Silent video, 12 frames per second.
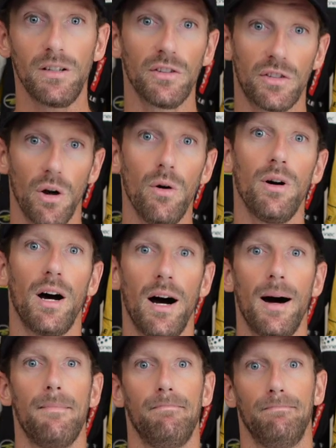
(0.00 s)
So
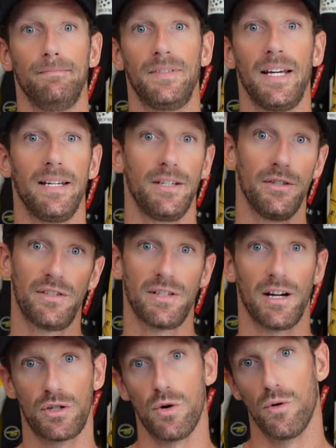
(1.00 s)
you
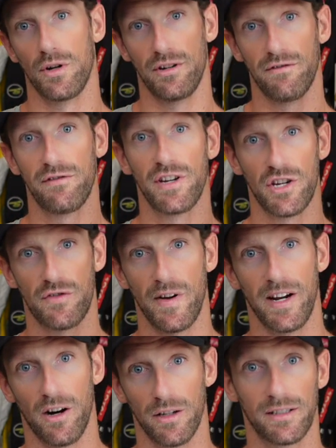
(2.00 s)
start cold and you finish
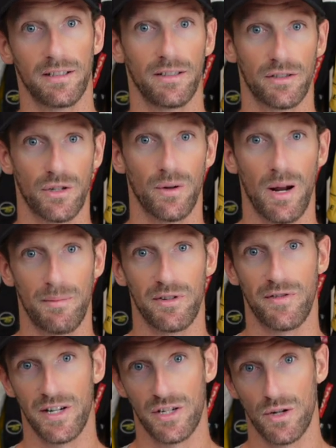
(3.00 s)
very hot and the slow lap is
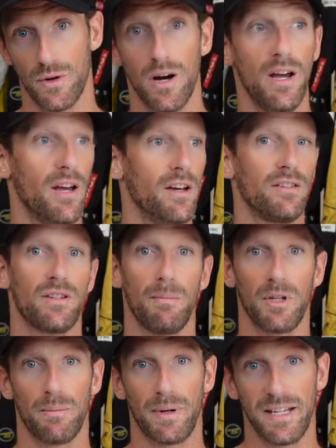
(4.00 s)
very slow.
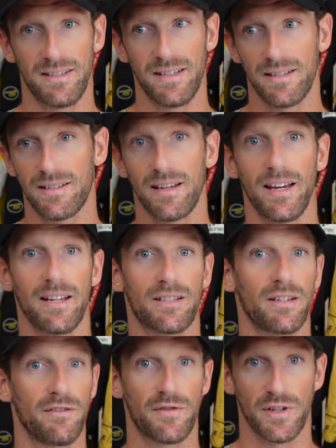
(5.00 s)
Some other places, it's
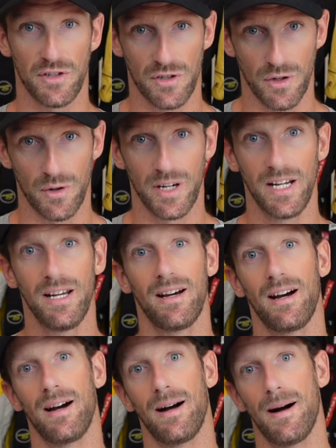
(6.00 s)
a different story.
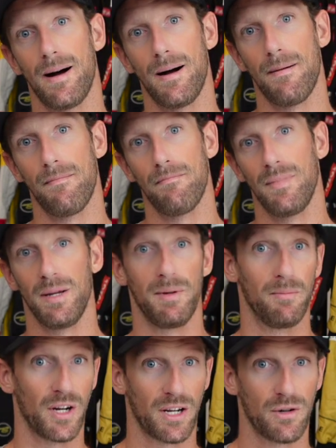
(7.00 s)

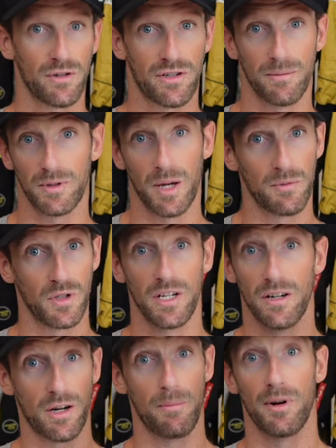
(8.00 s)
Maybe Monaco, sometimes you
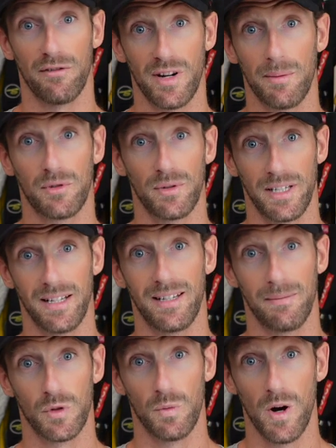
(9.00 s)
need a couple of laps to get
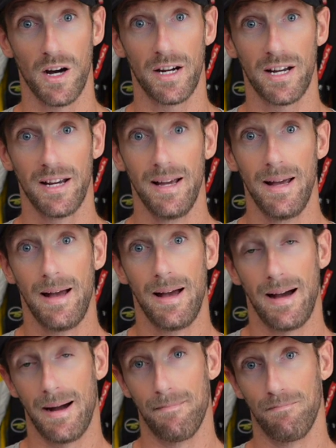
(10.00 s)
them to work.
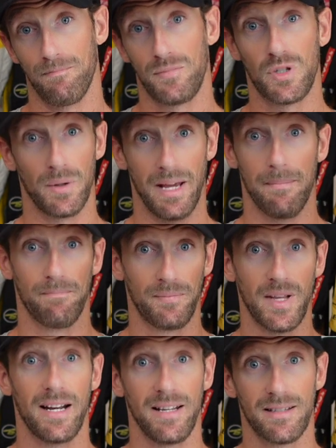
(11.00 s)
That's
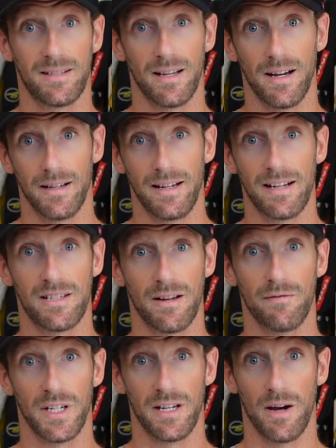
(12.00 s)

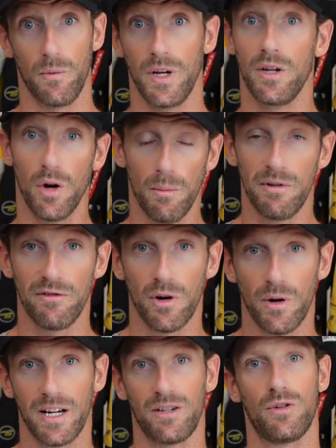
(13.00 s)
something that we know before
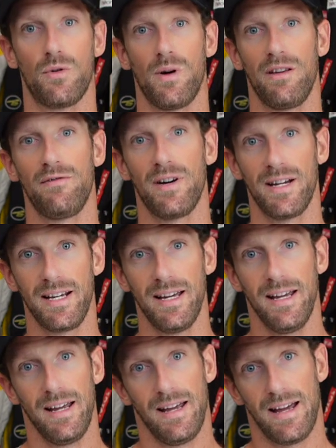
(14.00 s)
going into qualifying.
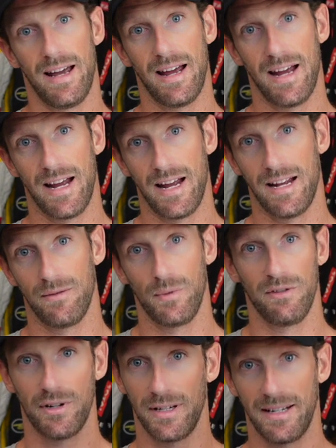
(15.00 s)
And
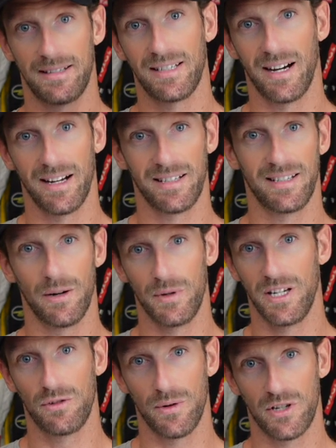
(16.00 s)
we've got that target that we
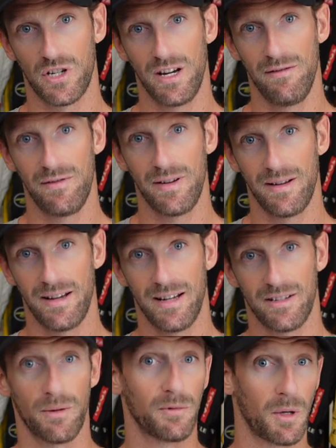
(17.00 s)
need to achieve.
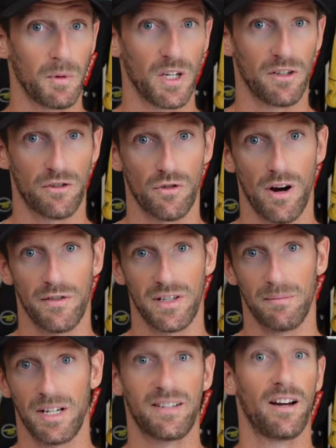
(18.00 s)
And sometimes you hear the driver
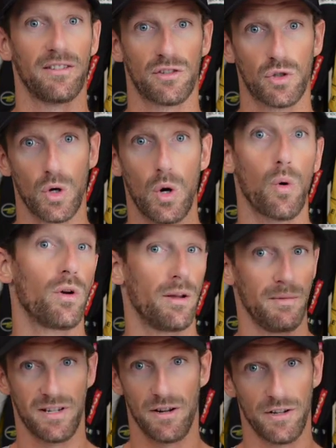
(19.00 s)
saying, my tires are too cold,
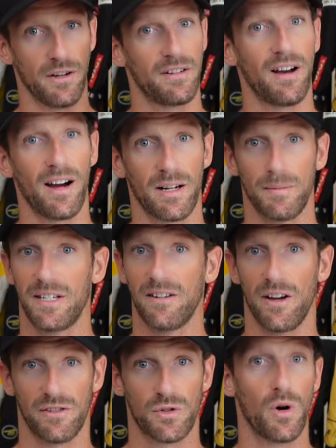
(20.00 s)
that means they're under target, my
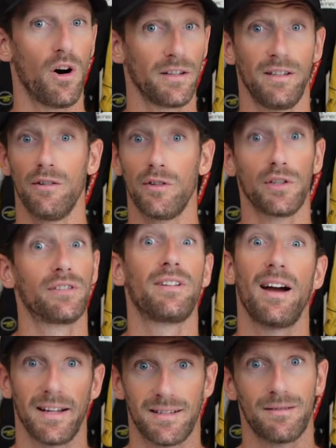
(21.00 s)
tires are too hot, they're over
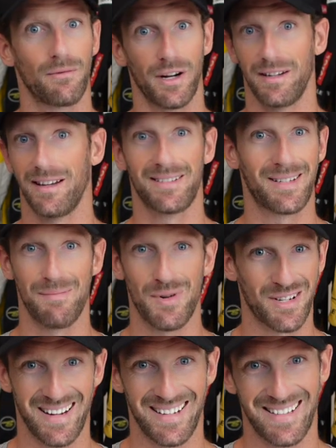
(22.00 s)
target, right? As
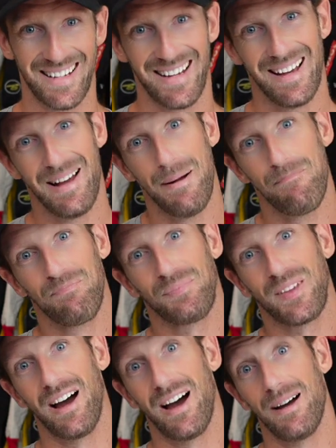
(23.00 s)
simple as
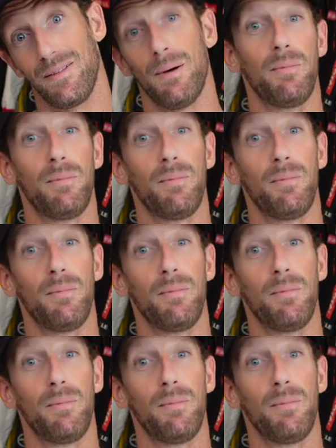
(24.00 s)
that.